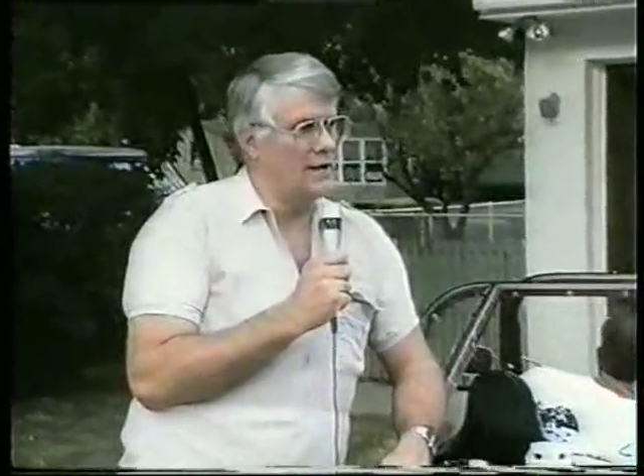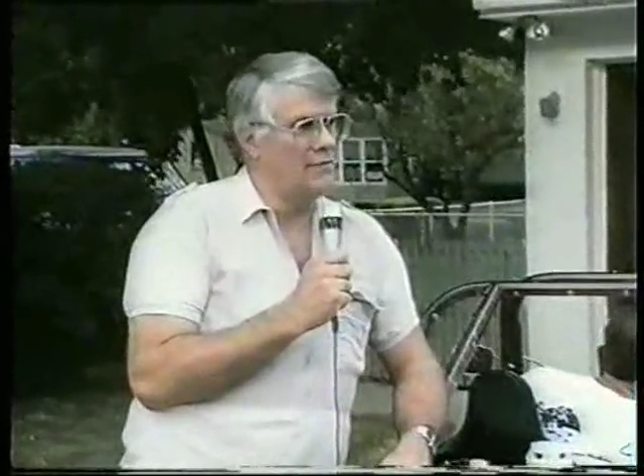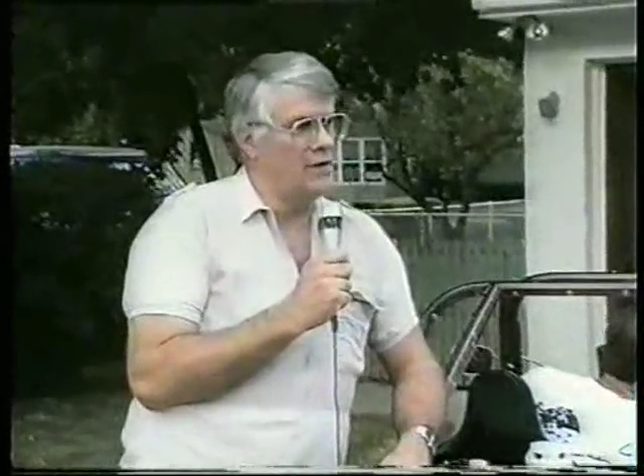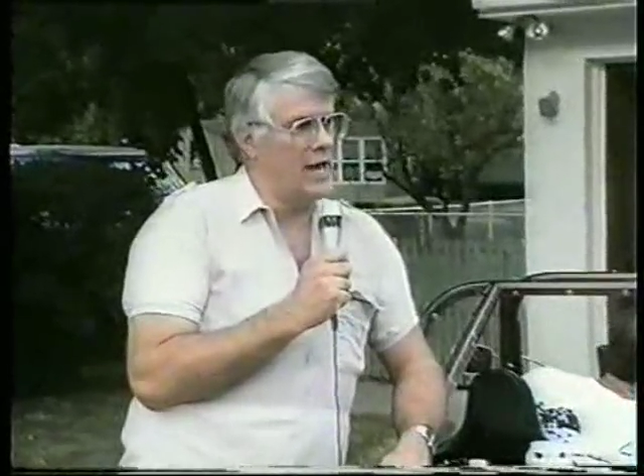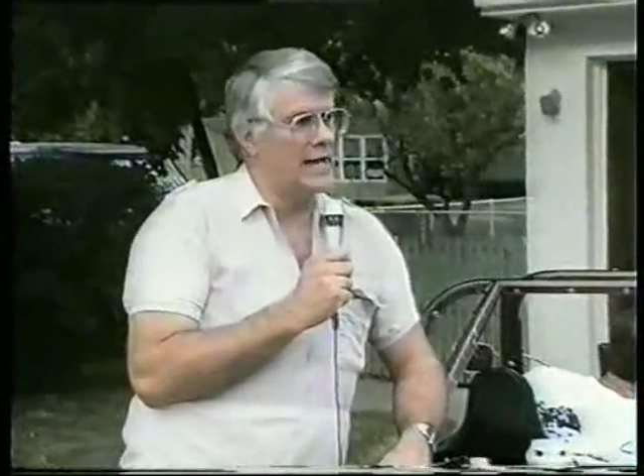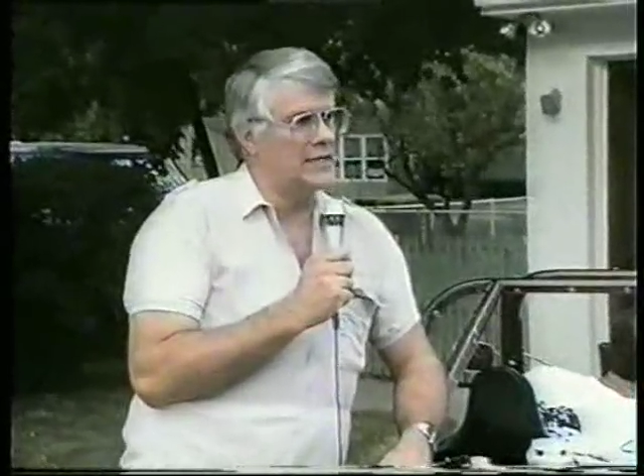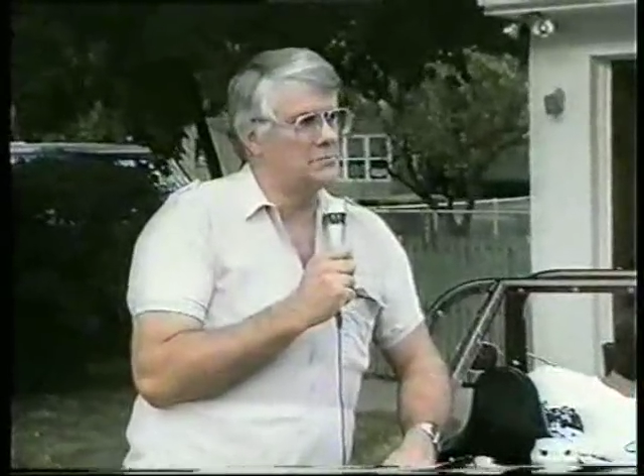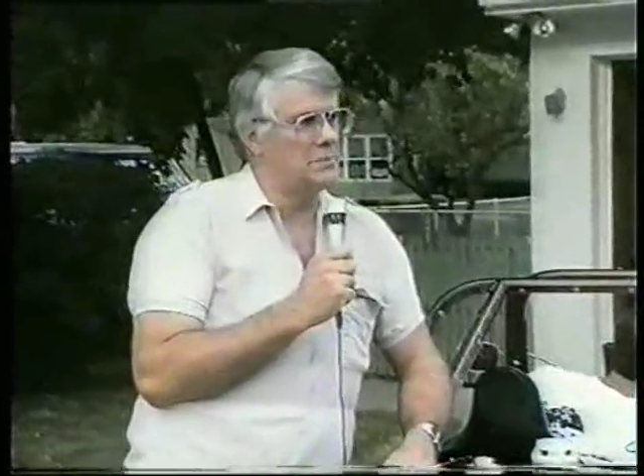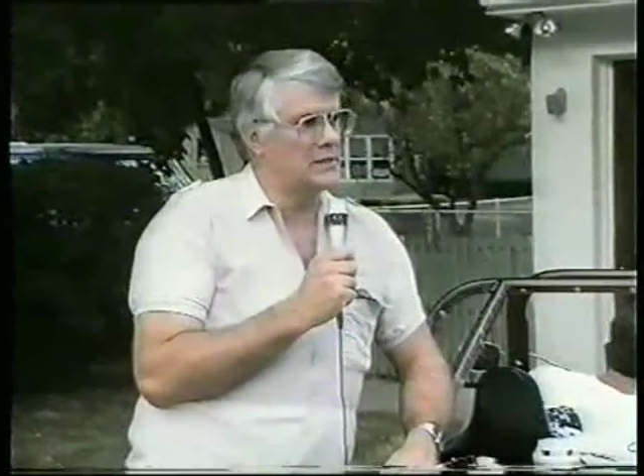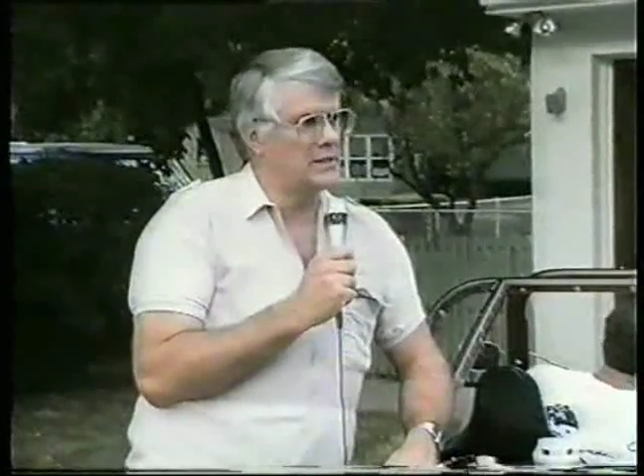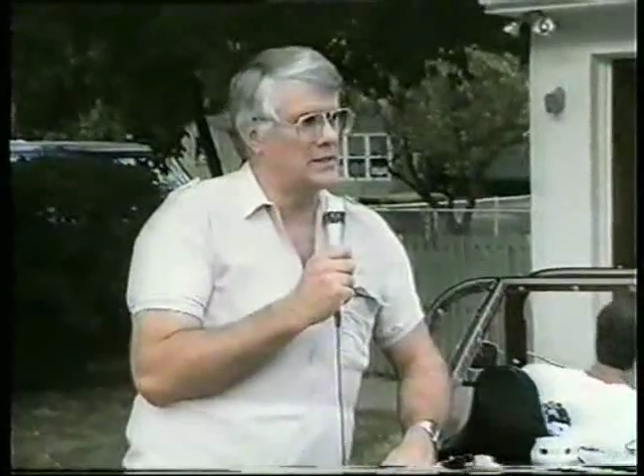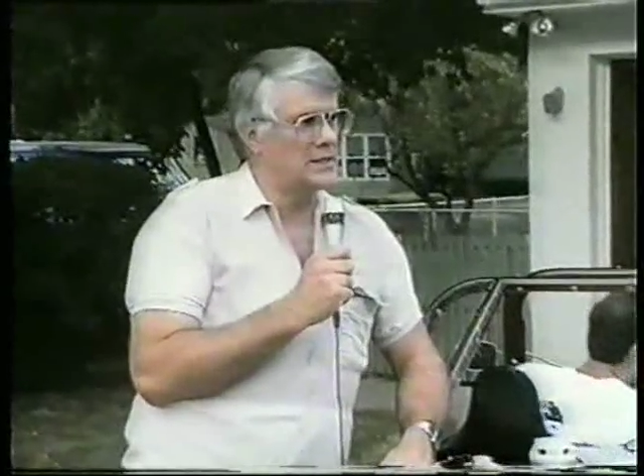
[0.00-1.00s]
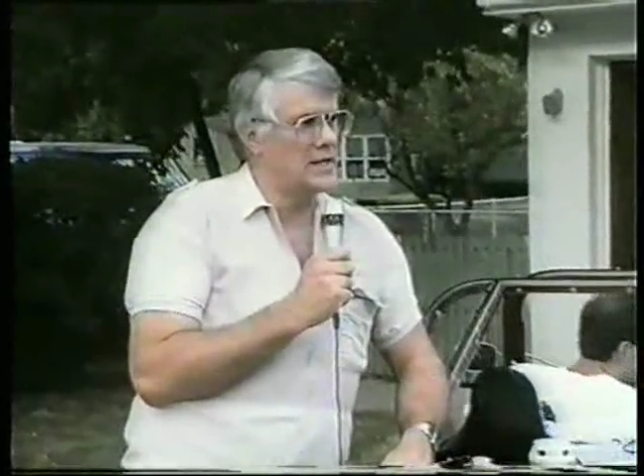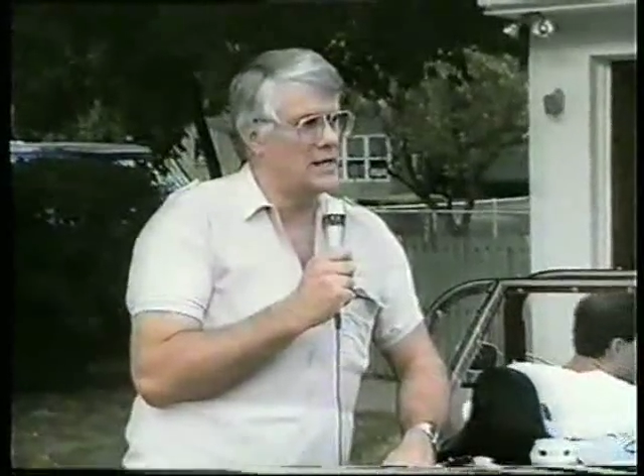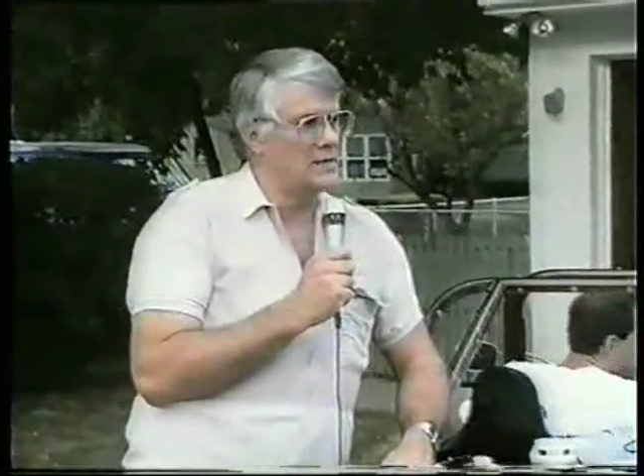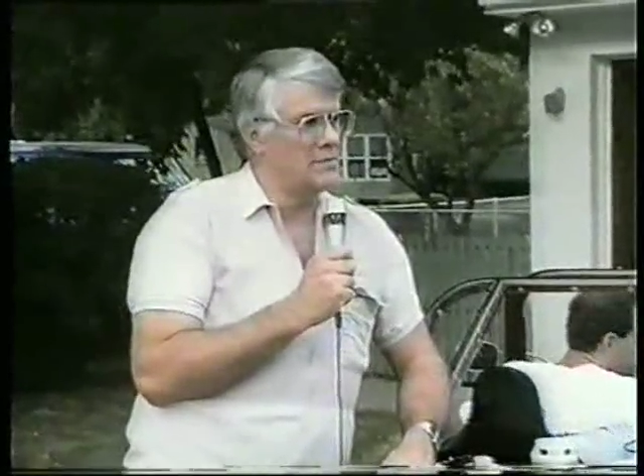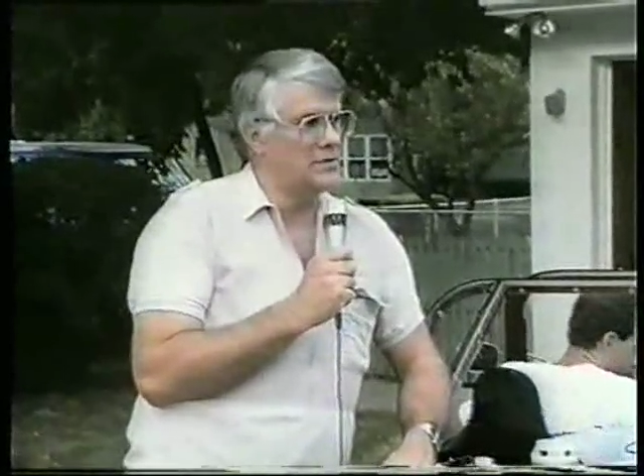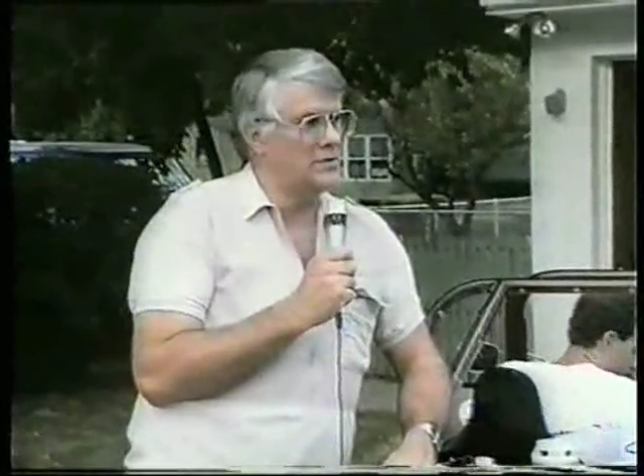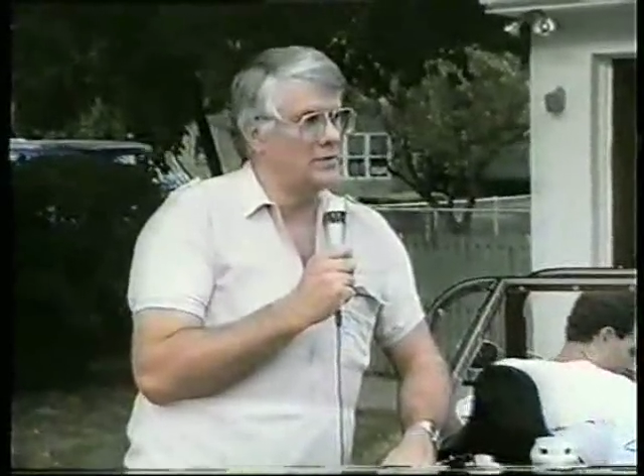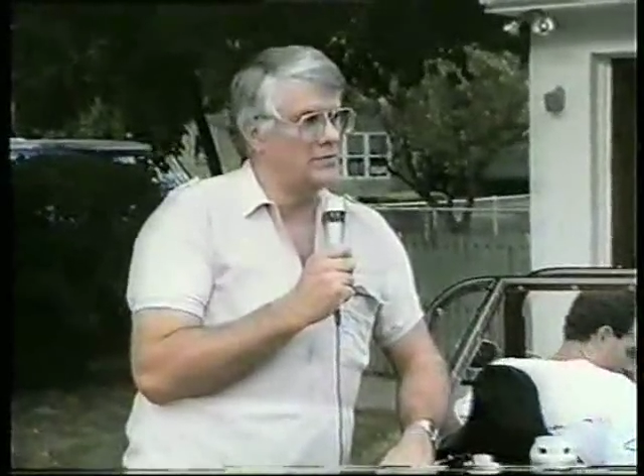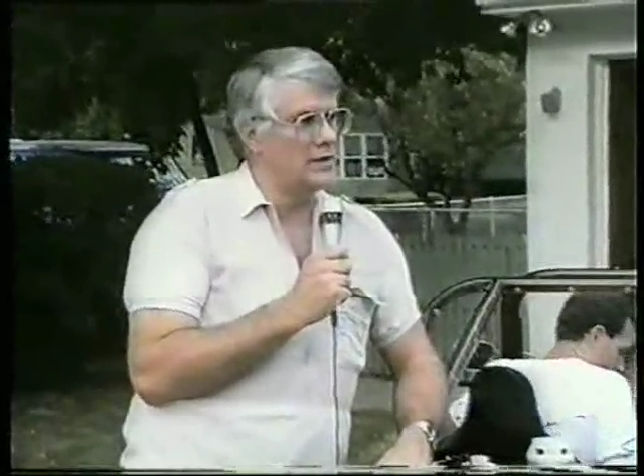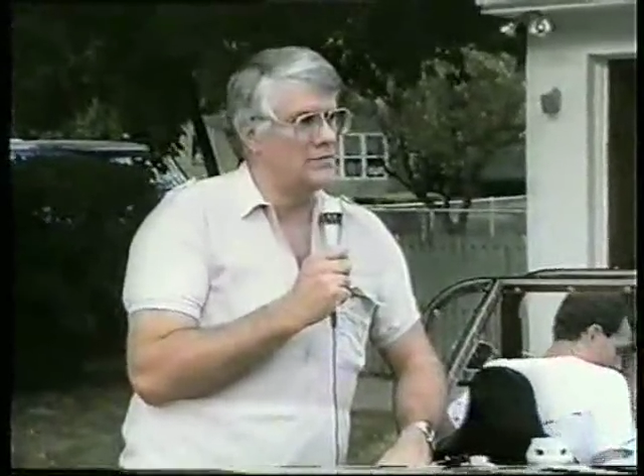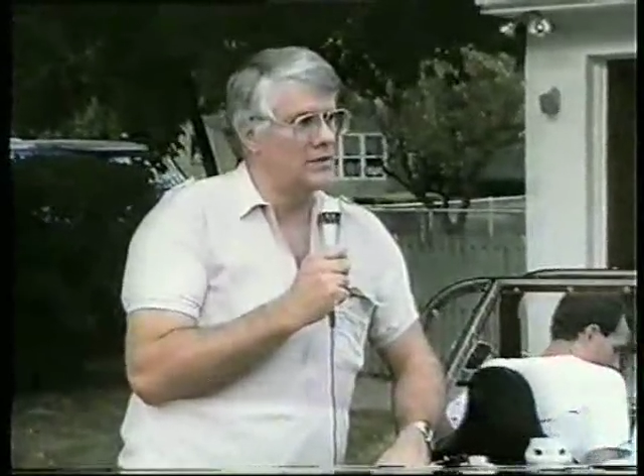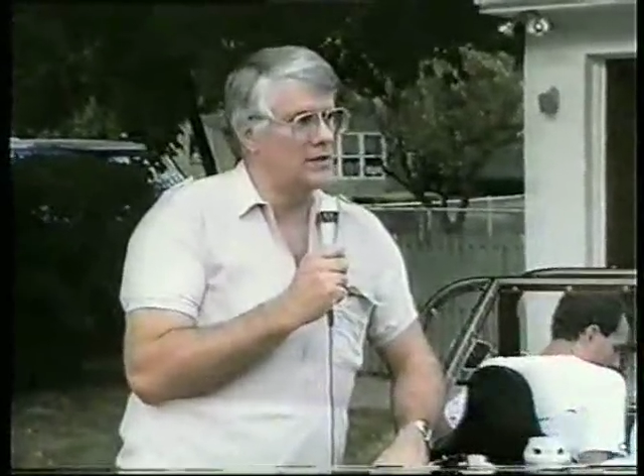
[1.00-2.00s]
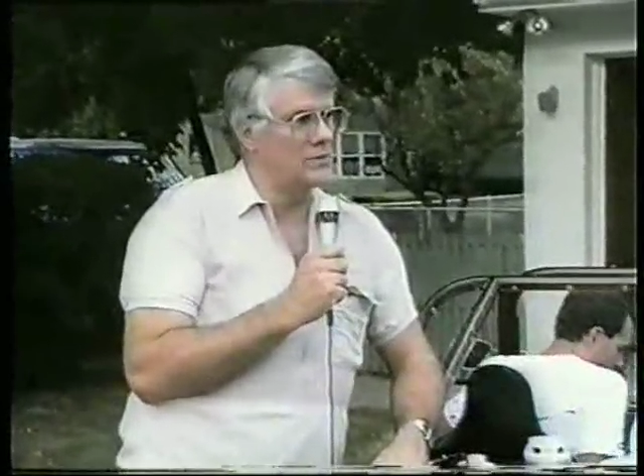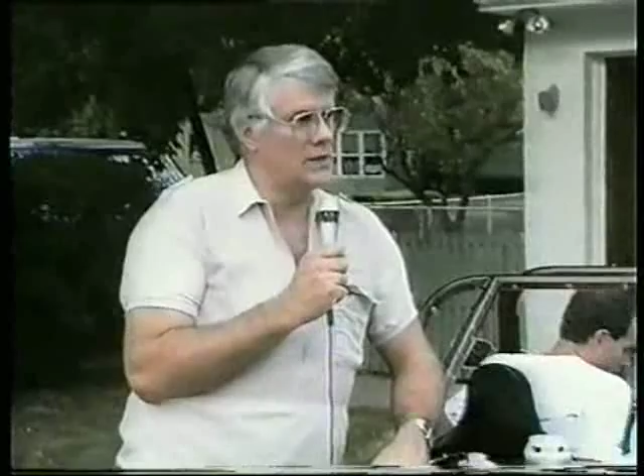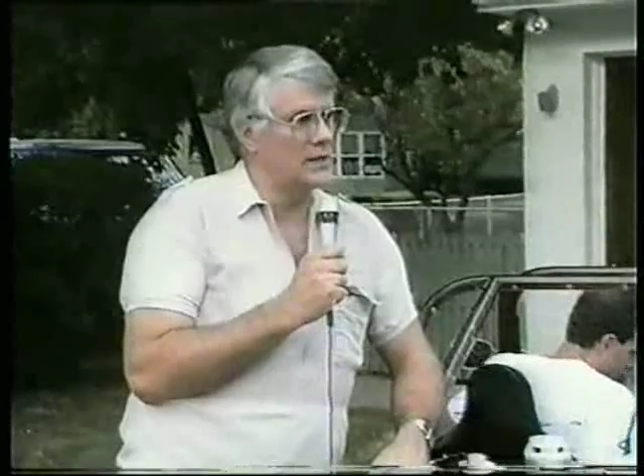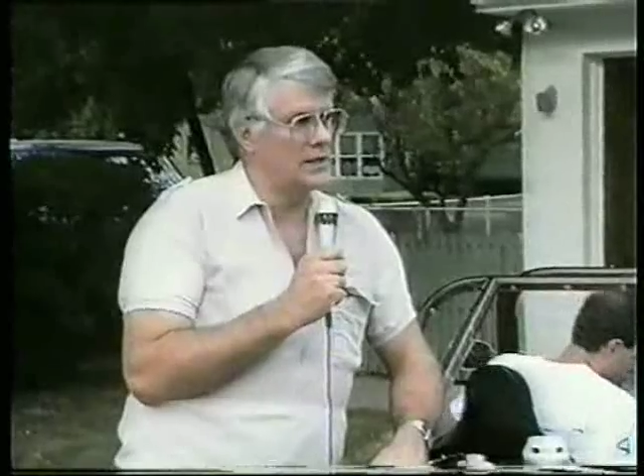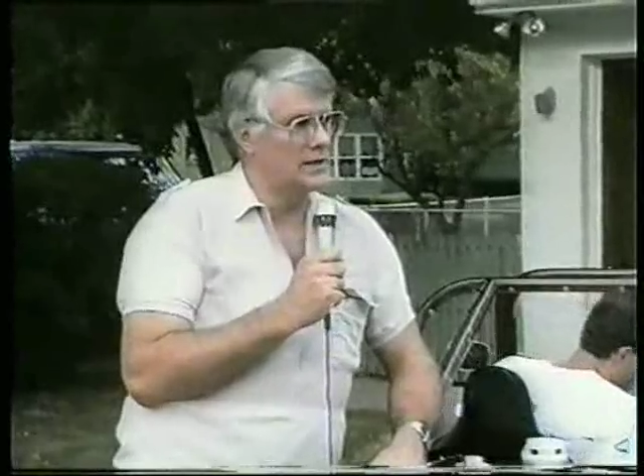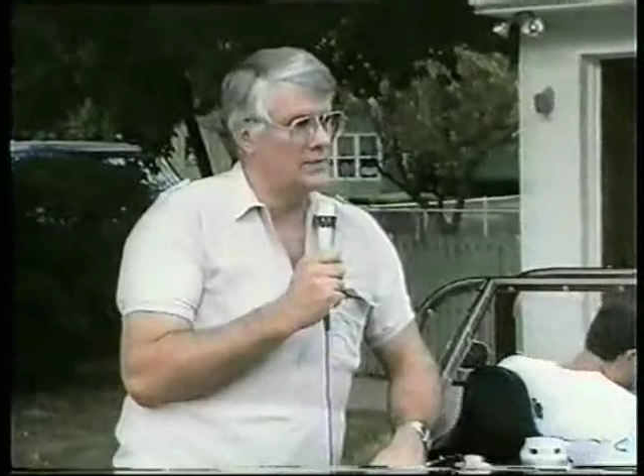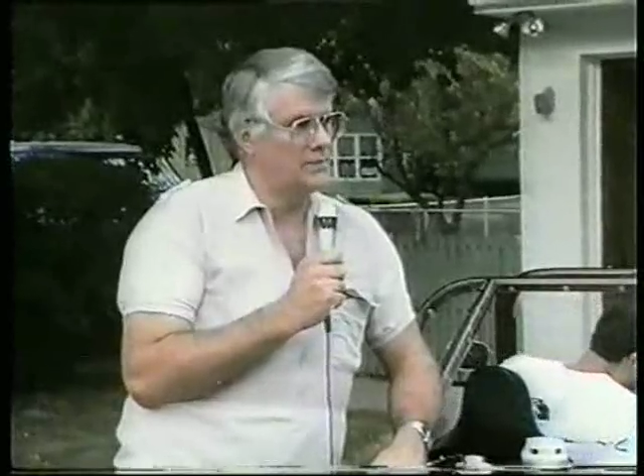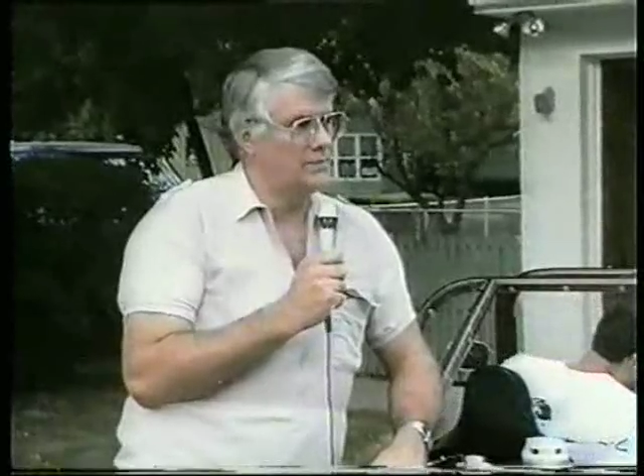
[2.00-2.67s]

every aspect of the economy and do it very, very quickly.